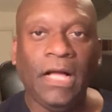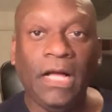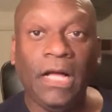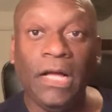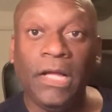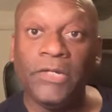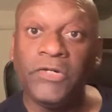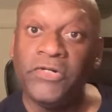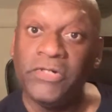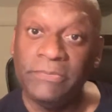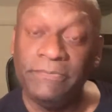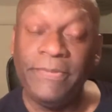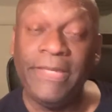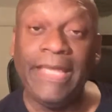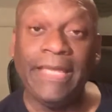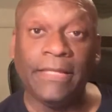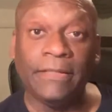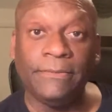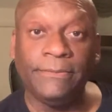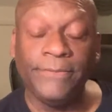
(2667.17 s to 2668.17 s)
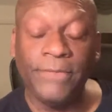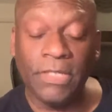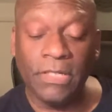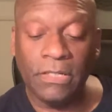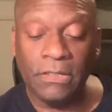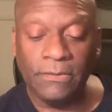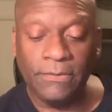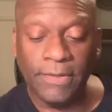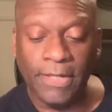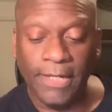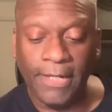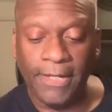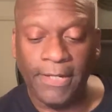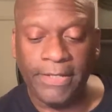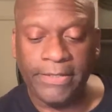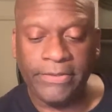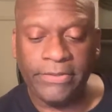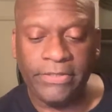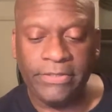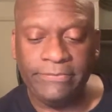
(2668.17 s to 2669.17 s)
uh, could be, you know, uh,
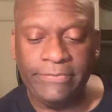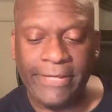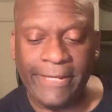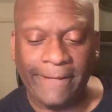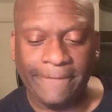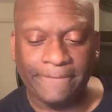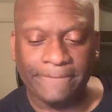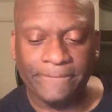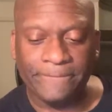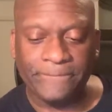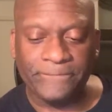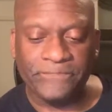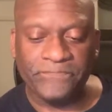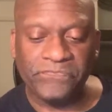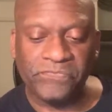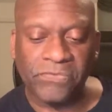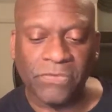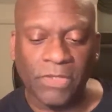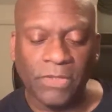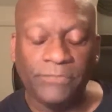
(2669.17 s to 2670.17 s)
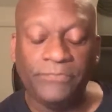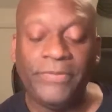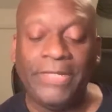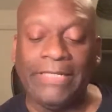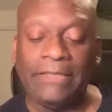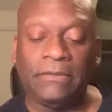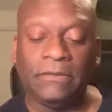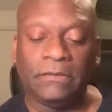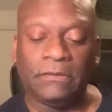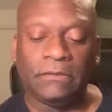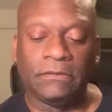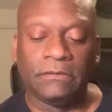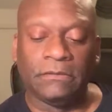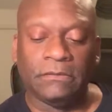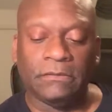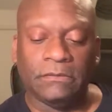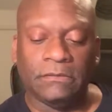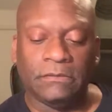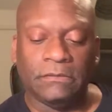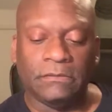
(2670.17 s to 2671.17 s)
it could be. But
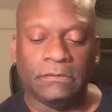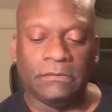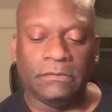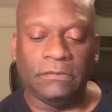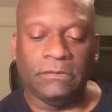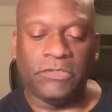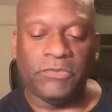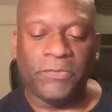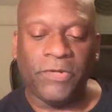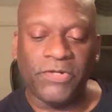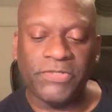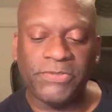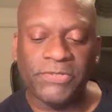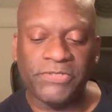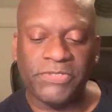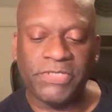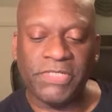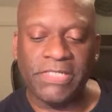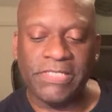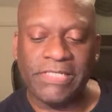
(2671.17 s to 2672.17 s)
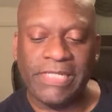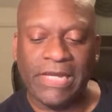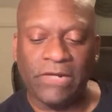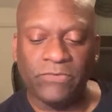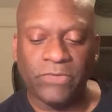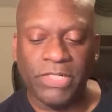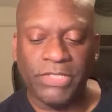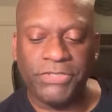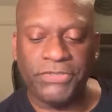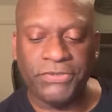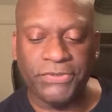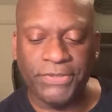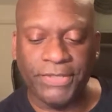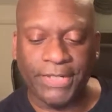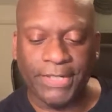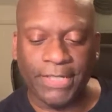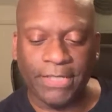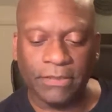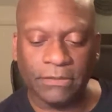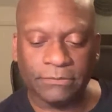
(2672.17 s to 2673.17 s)
Jamal Hill says he can't run a two
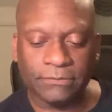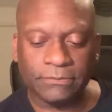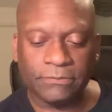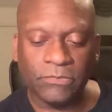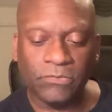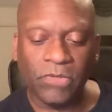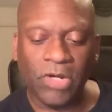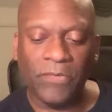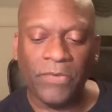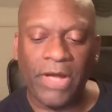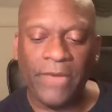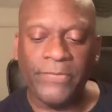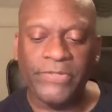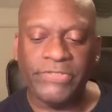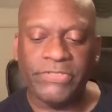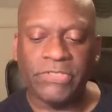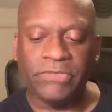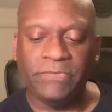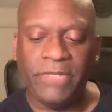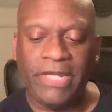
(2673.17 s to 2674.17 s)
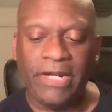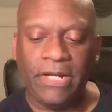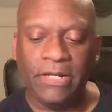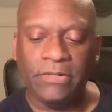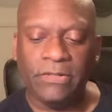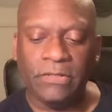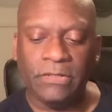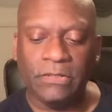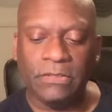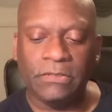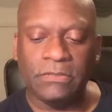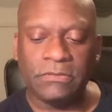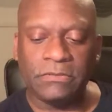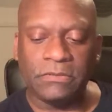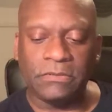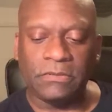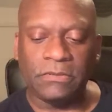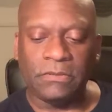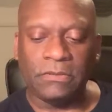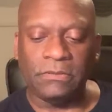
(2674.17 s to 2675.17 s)
guard. Bob Iman says may not
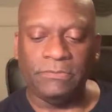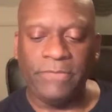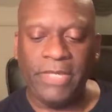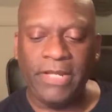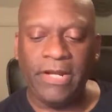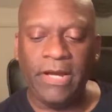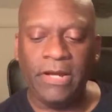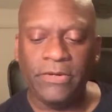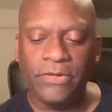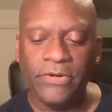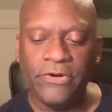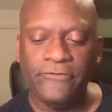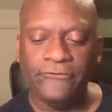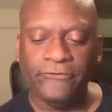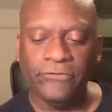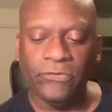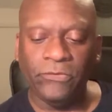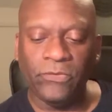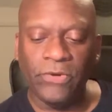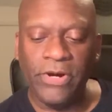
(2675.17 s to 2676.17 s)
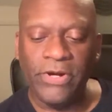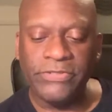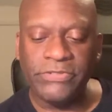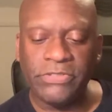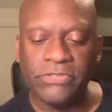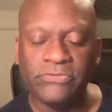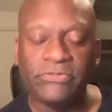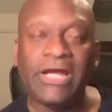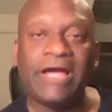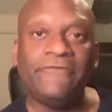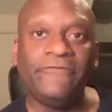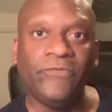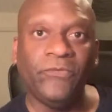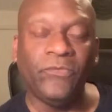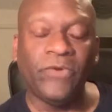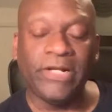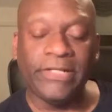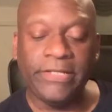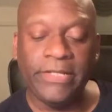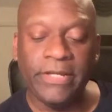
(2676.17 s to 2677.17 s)
may not hurt for the Warriors to draft
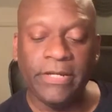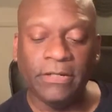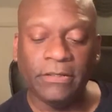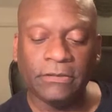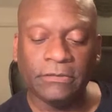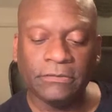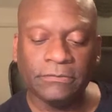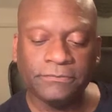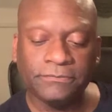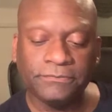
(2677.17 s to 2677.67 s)
in one year.